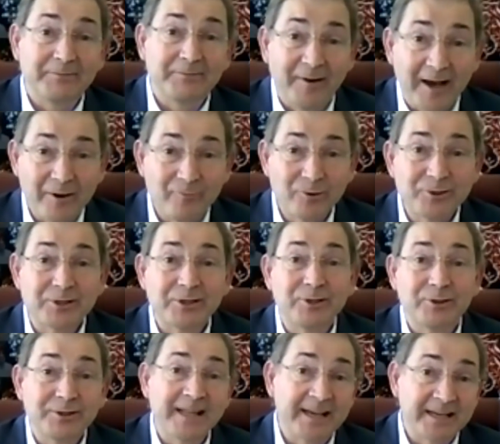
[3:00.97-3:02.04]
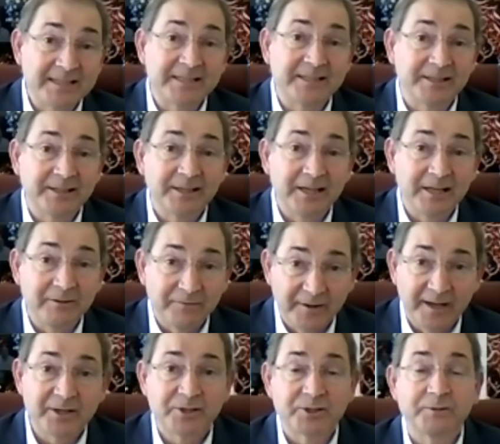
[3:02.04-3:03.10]
virus, the next
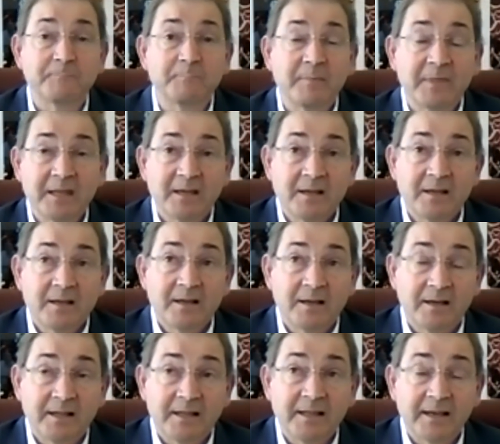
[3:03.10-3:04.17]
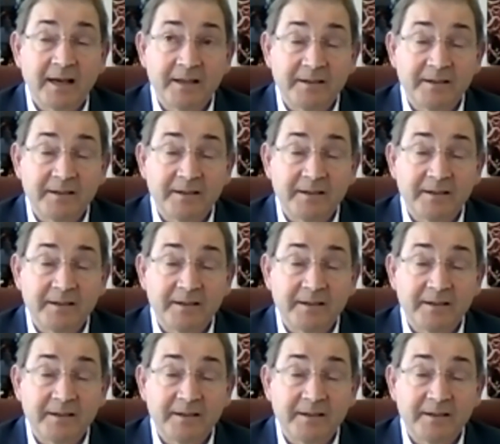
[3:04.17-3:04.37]
infection. And I